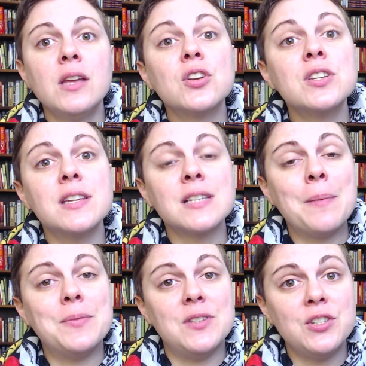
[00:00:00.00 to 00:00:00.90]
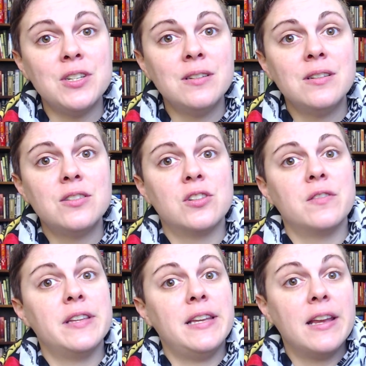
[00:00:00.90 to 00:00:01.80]
Just as composition
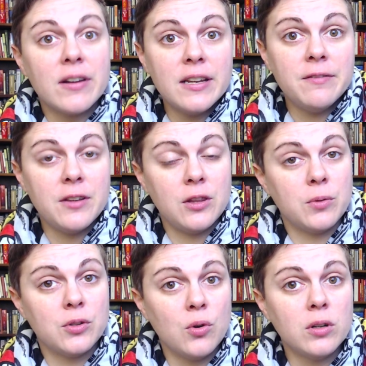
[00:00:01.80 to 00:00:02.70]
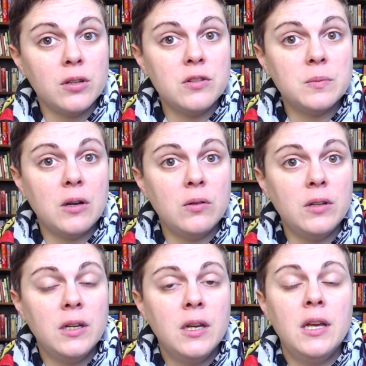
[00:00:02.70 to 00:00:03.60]
serves the narrative in the rhetorical use mode,
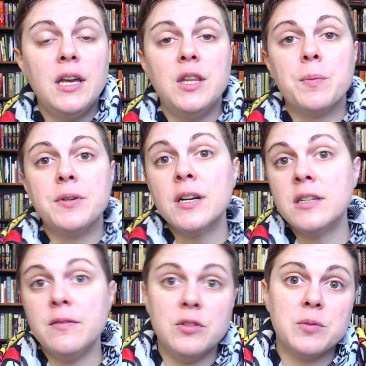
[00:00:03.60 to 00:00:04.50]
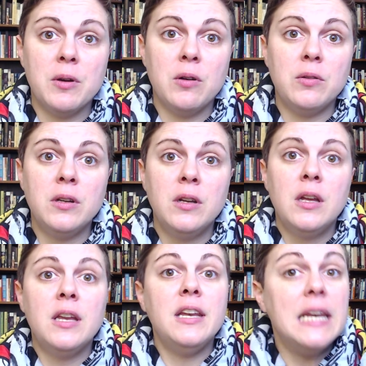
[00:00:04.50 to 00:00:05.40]
in the productive use mode,
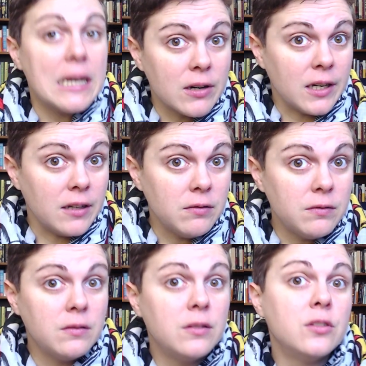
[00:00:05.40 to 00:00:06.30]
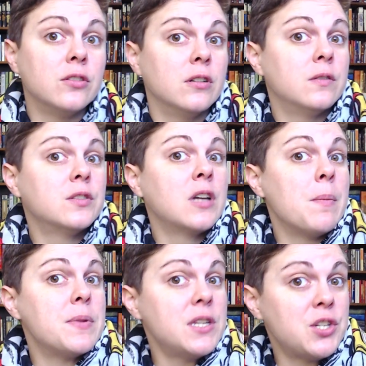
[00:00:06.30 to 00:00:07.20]
narrative serves
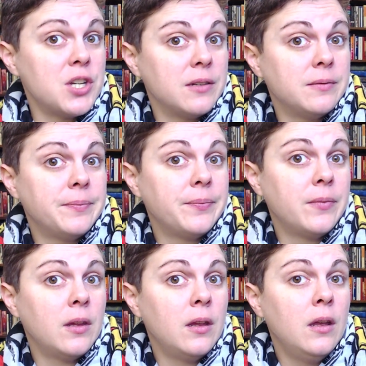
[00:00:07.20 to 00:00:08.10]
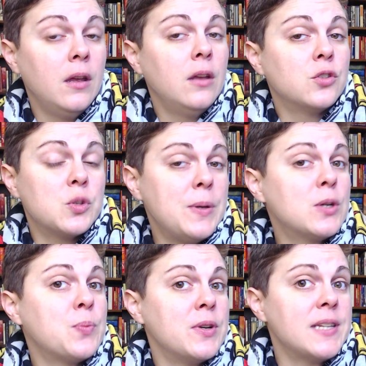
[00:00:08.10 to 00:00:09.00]
composition. So as
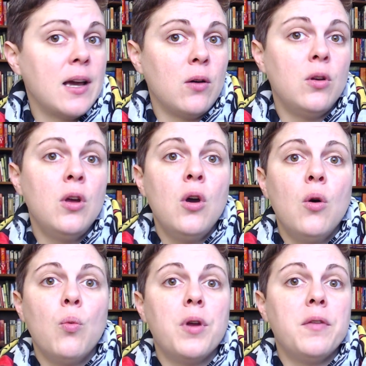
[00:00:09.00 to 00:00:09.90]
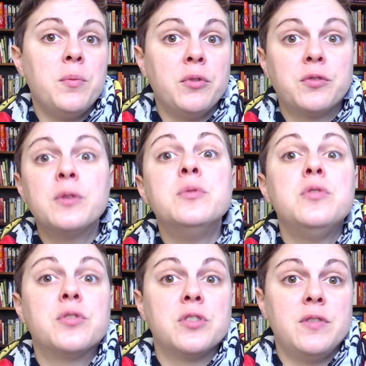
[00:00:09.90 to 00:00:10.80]
Peeters points out, one of the most frequent
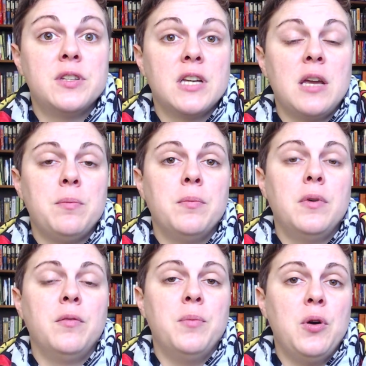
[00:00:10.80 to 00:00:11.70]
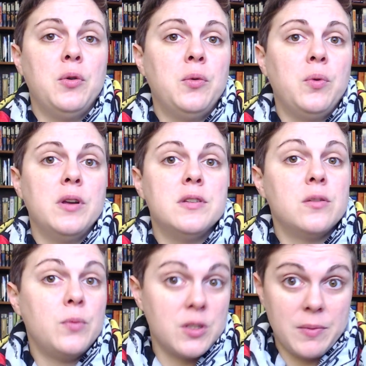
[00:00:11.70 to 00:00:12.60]
users of this type of mode was
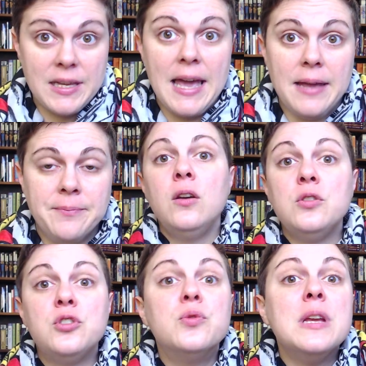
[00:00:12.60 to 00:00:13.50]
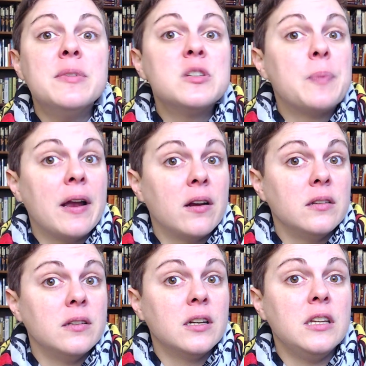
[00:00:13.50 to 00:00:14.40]
Winsor McCay, whose
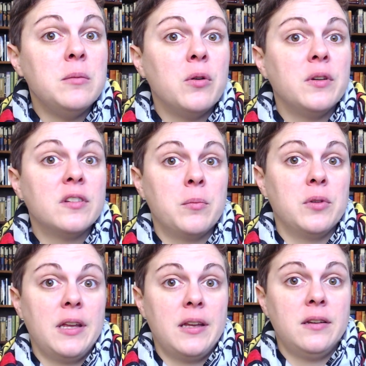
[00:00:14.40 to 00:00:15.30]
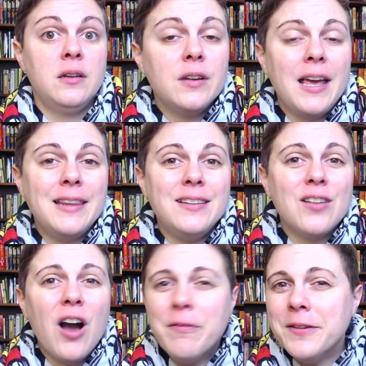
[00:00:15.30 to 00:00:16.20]
dream-inspired Little Nemo in Slumberland had these
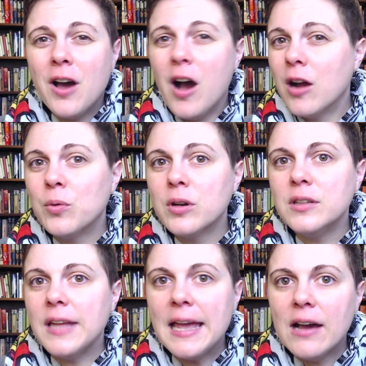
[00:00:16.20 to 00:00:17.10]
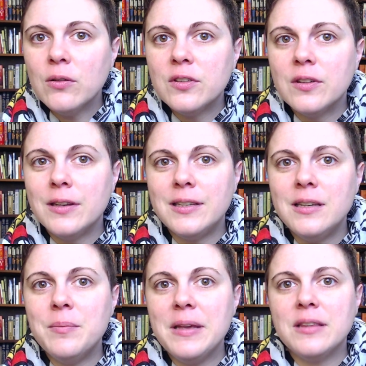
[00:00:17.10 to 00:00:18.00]
often awkward layouts that
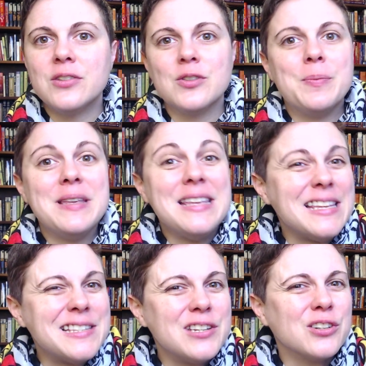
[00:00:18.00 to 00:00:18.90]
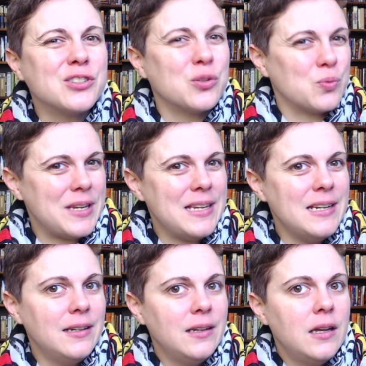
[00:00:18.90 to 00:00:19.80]
didn't make the strip easier to read,